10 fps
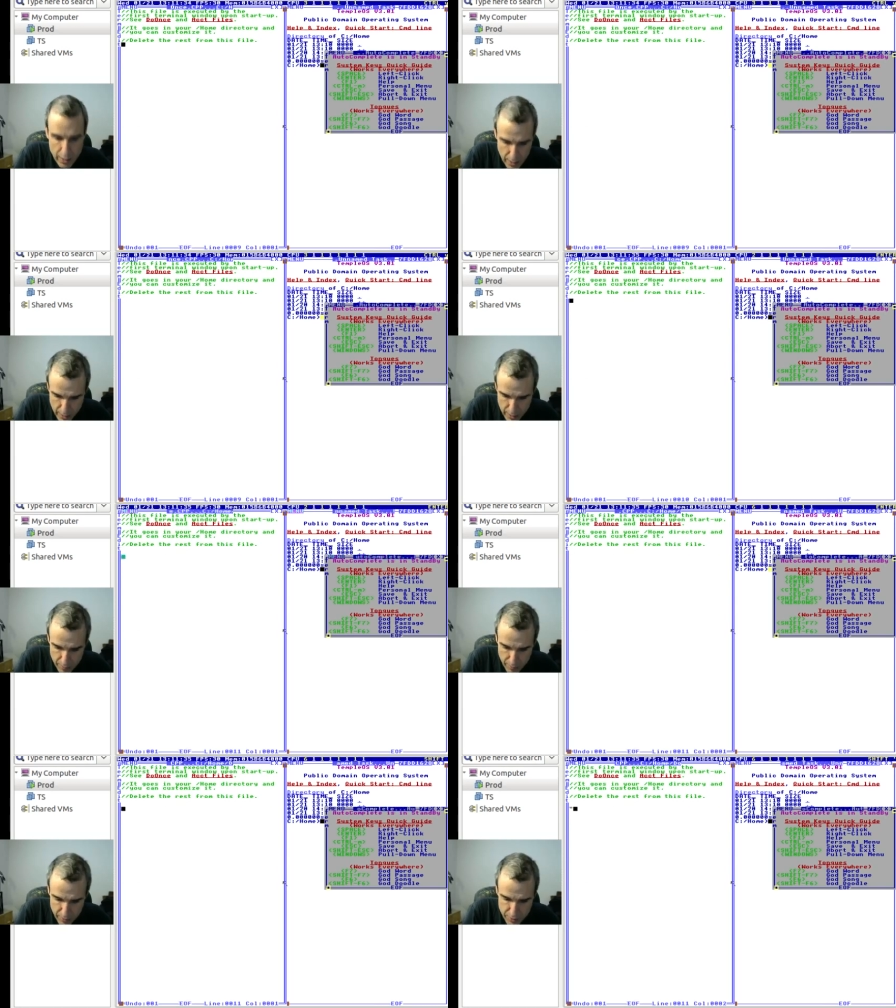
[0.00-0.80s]
And
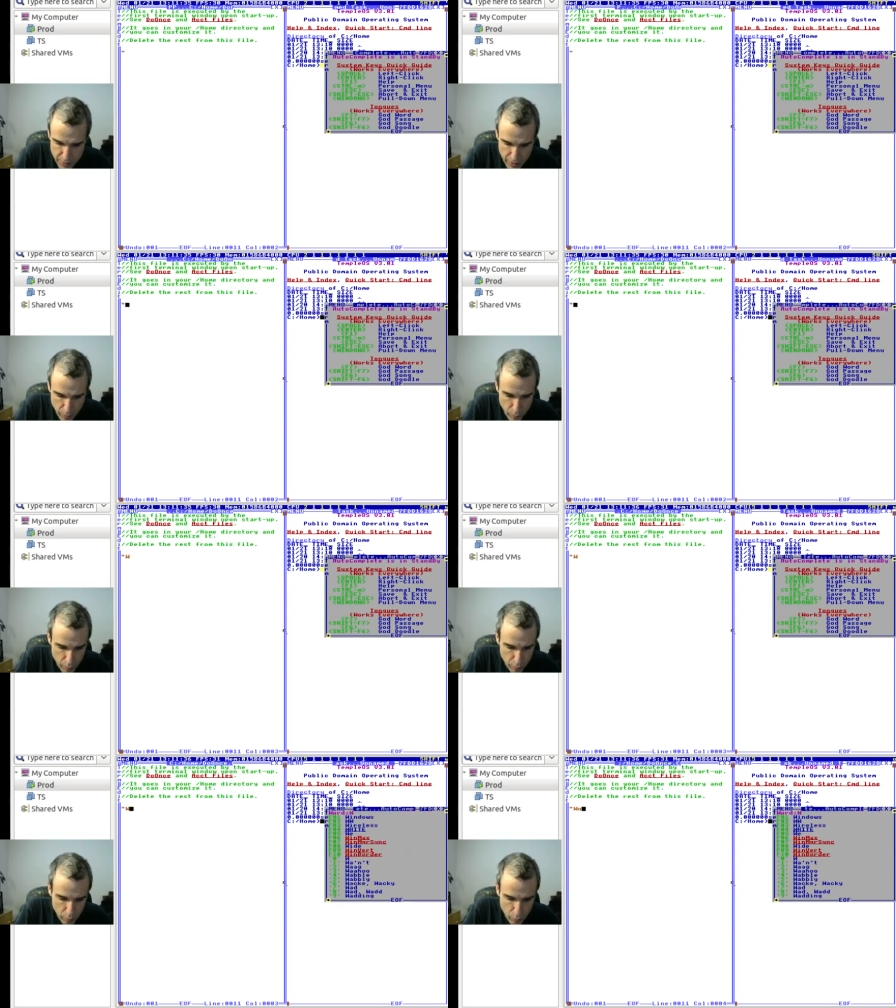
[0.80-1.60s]
I'm going to say
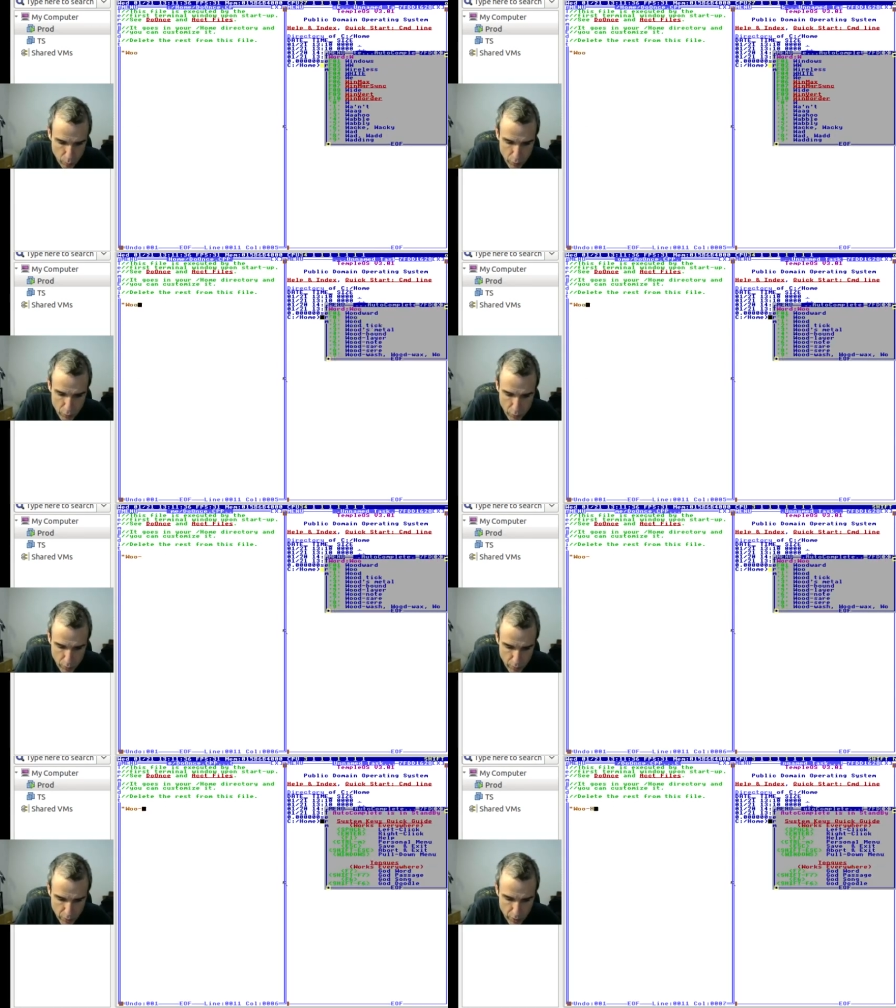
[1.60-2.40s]

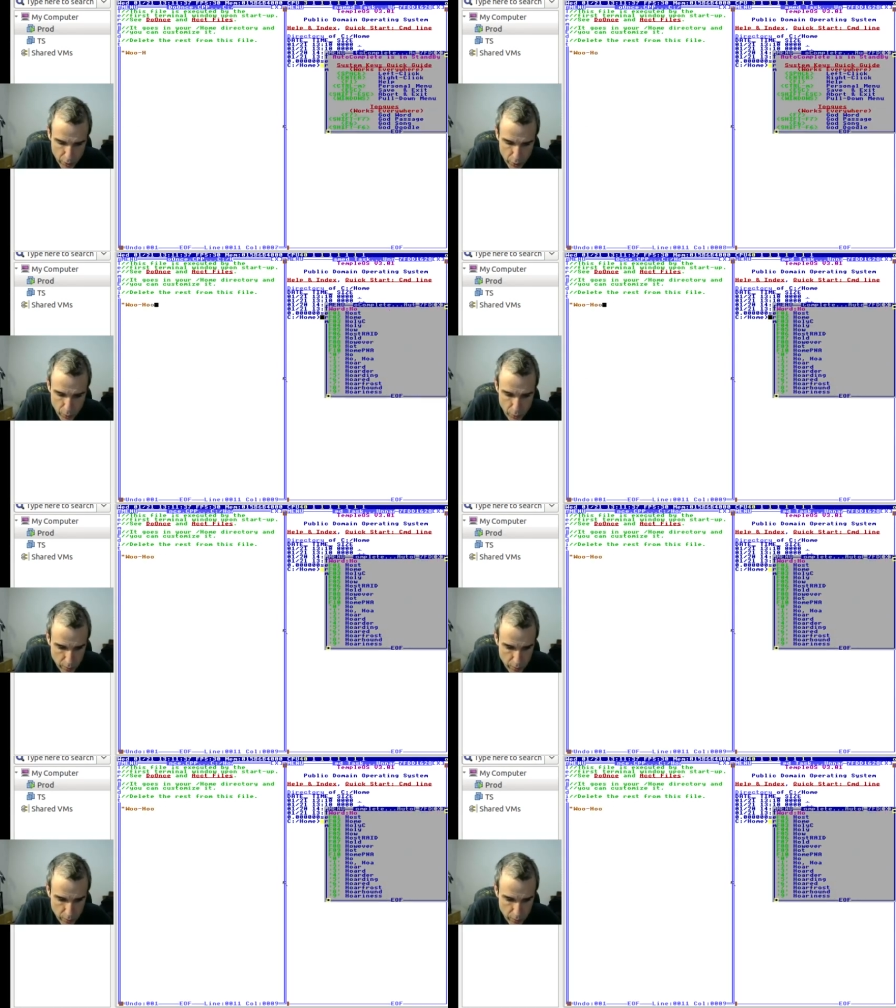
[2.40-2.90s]
woo-hoo.